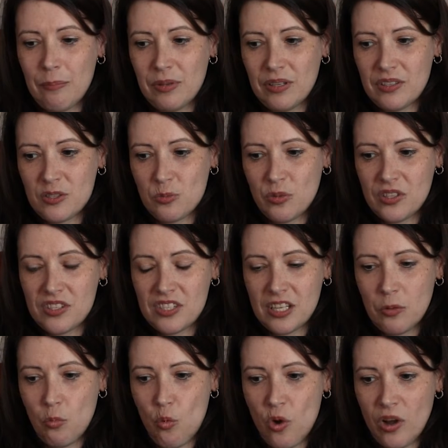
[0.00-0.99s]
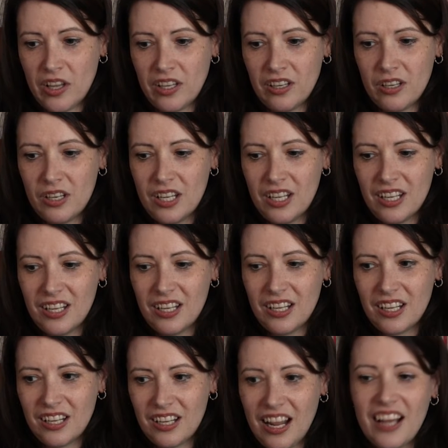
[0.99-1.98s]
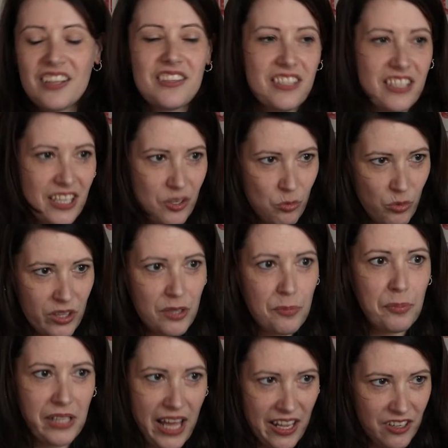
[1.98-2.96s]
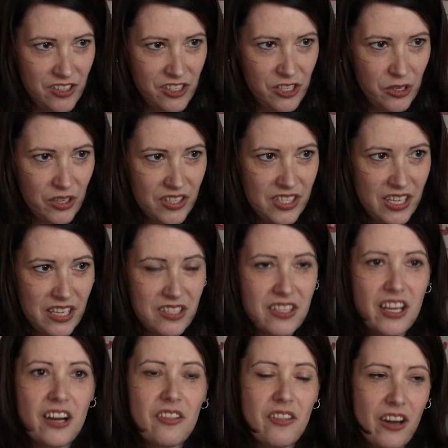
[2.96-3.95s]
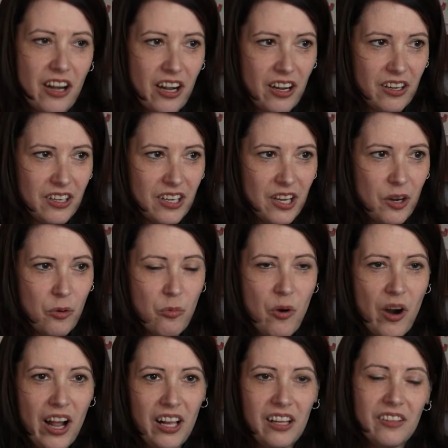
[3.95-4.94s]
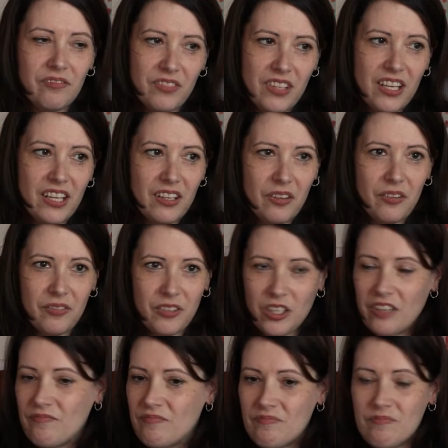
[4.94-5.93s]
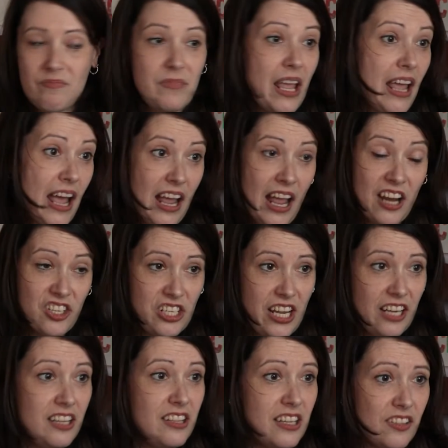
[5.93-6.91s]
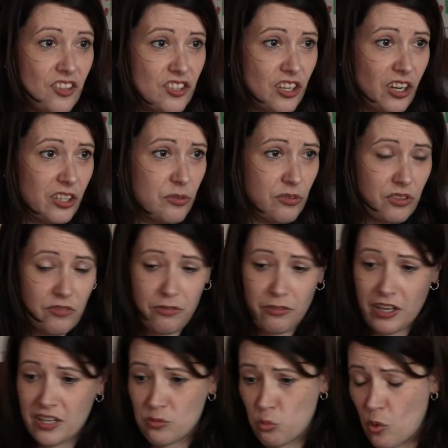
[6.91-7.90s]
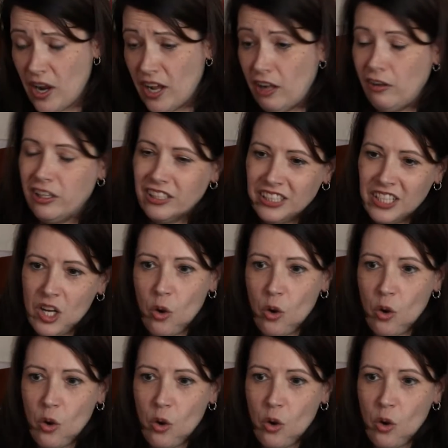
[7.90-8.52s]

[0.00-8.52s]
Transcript: happens when someone cuts in with a platitude and says, "There, there." Well, or yeah, actually anything that starts with the phrase "well,"